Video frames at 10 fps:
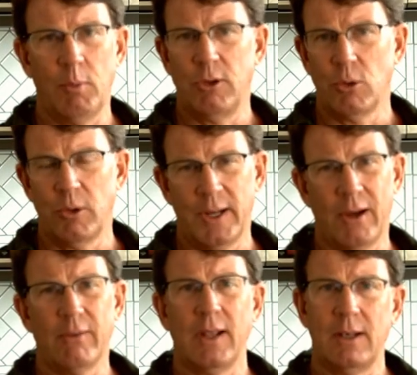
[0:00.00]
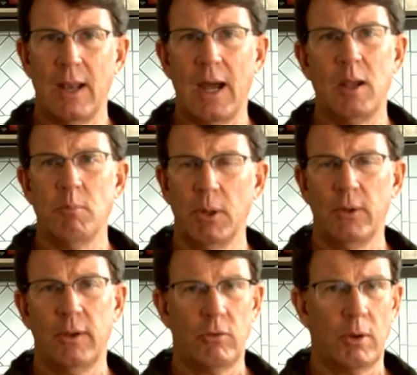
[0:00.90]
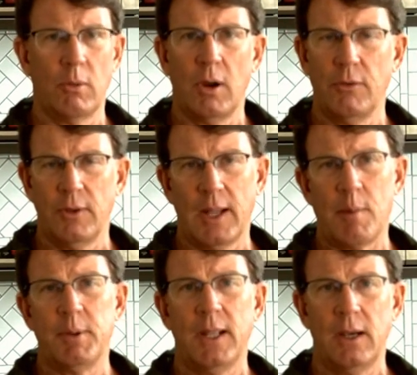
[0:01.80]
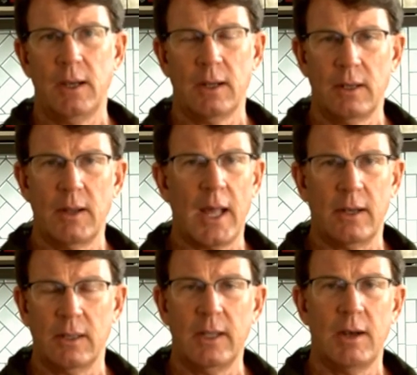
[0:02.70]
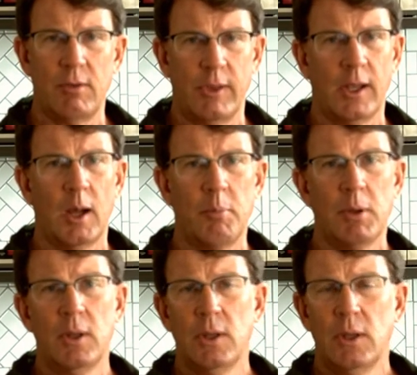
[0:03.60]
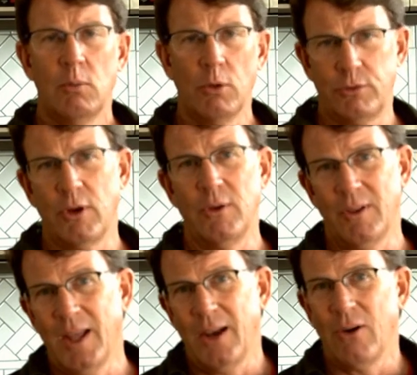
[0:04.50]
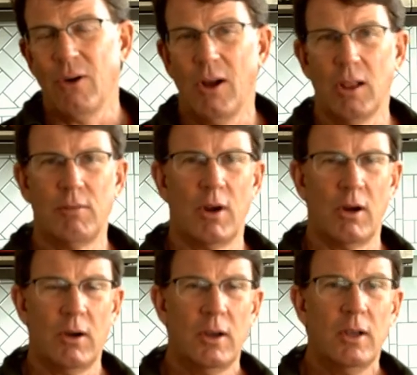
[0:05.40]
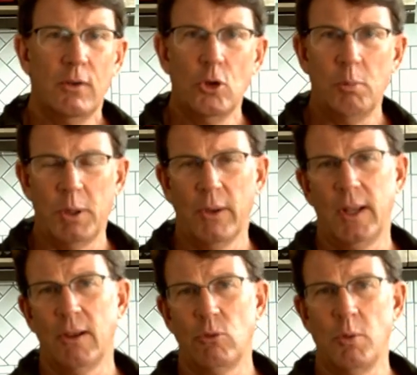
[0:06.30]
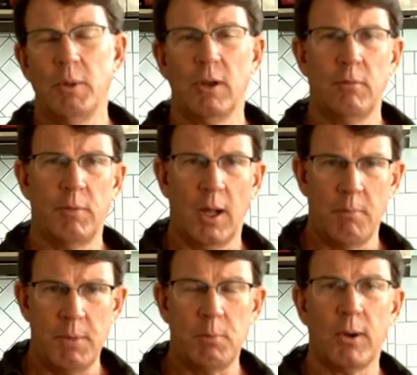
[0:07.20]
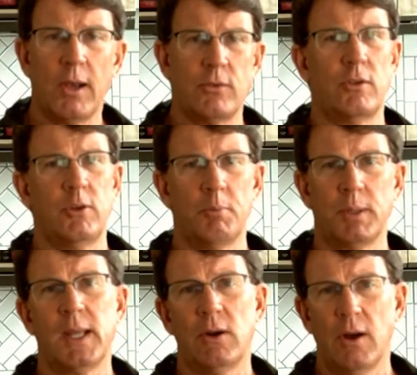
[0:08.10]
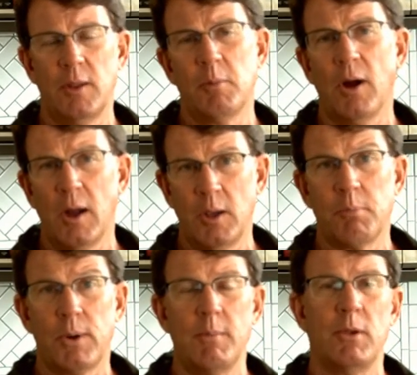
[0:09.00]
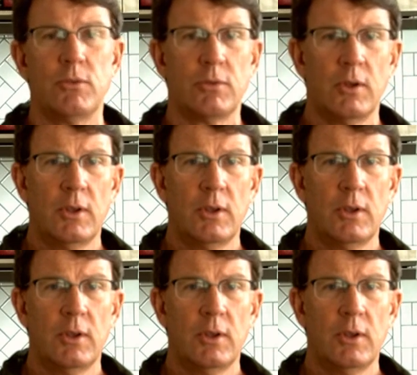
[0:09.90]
We tore down like 9 buildings that were all dilapidated and had to clean everything up. We'll show you later all of our new buildings. We built a meat processing plant on the premise.